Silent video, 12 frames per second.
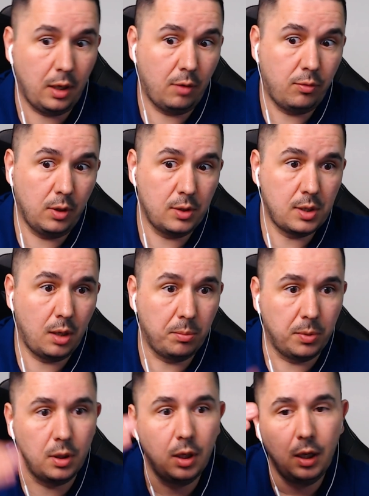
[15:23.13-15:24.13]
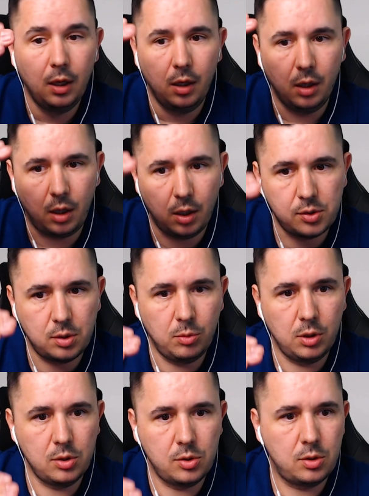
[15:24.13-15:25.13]
Like, for example, a
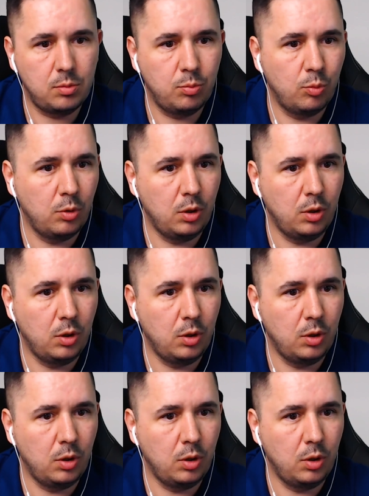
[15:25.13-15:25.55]
customer is